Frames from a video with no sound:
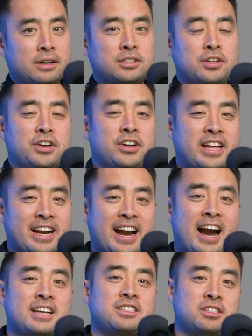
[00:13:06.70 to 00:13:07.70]
So you hear that,
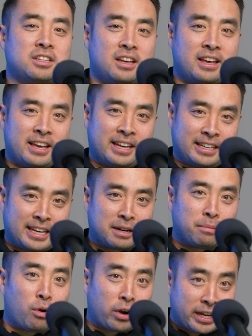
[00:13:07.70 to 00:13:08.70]
guys? Get a
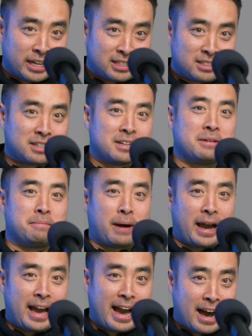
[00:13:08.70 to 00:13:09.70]
mortgage,
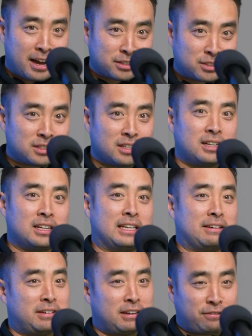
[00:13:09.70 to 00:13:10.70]
buy a house,
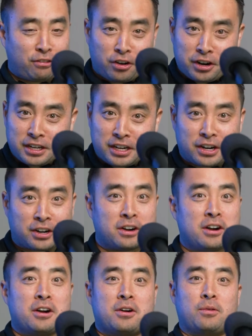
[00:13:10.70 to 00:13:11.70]
live in it for a year,
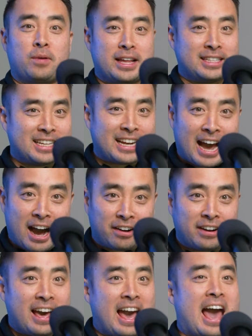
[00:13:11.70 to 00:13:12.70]
rent it out,
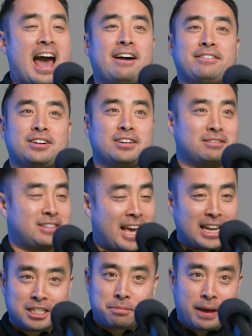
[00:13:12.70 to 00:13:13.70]
have your
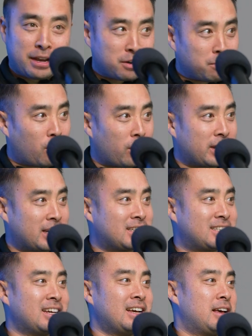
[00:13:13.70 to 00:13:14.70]
tenants pay your mortgage,
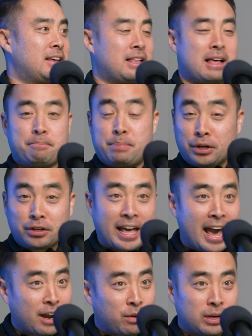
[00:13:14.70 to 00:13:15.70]
build
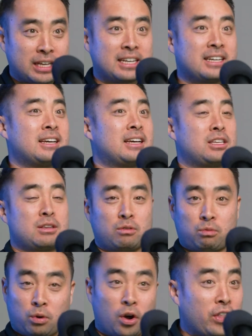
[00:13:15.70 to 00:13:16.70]
equity,
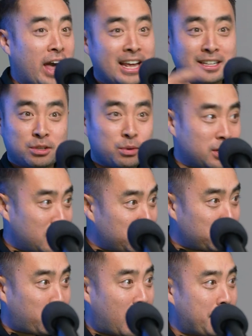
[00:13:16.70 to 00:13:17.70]
roll that into another
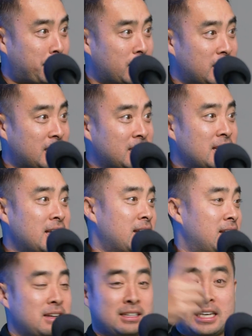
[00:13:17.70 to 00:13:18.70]
property,
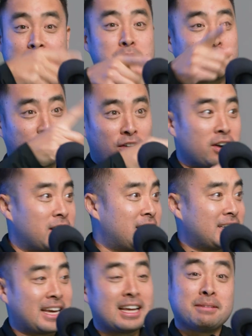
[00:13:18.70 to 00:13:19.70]
keep deferring
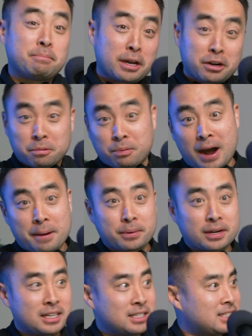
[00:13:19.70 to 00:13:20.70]
it, get bigger
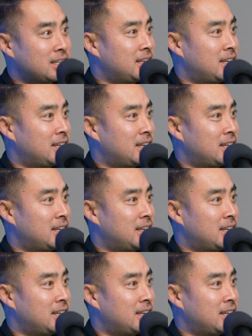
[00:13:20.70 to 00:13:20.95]
properties.